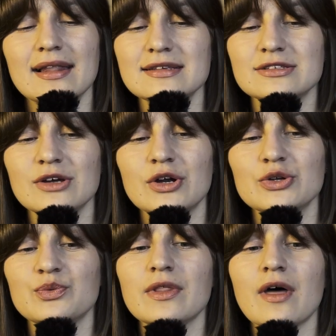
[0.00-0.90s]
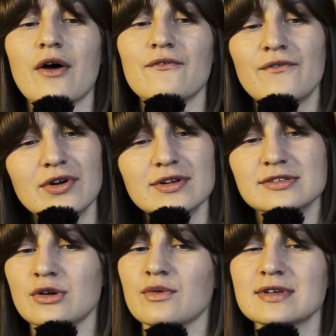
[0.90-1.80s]
let's start with our first
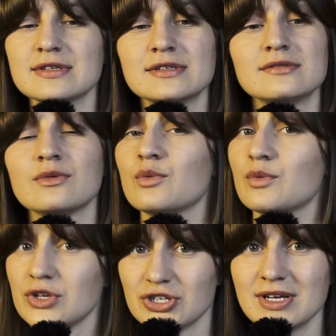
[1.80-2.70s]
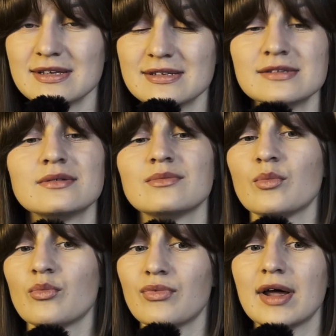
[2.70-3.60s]
service, which is
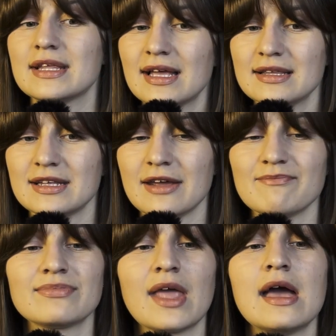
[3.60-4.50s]
brand identity.